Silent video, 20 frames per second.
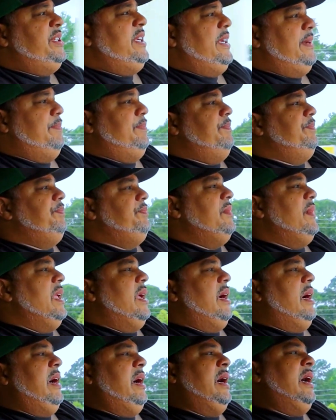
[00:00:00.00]
tip
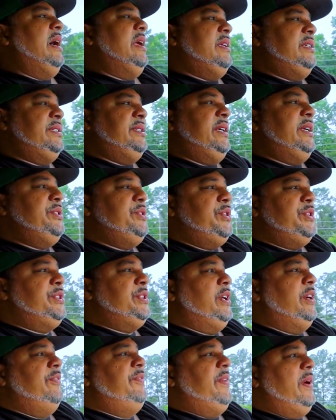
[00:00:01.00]
on how to set
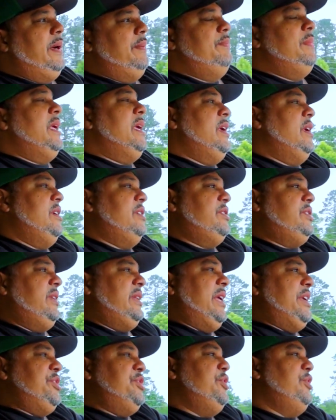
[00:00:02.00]
yourself up so
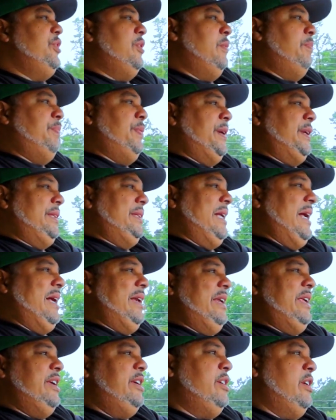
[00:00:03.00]
that you don't put
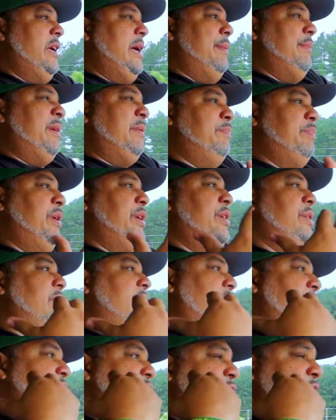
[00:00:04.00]
that economic burden
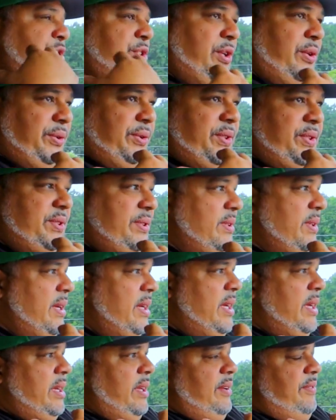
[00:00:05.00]
on your shoulders.
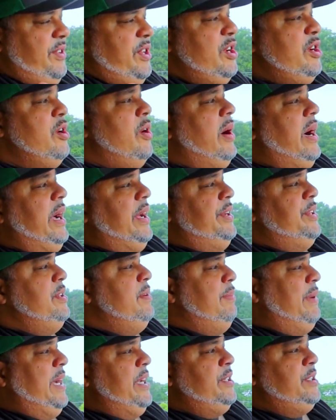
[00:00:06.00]
If you go out and
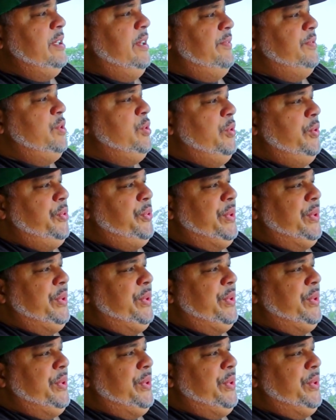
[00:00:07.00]
you buy yourself 2 or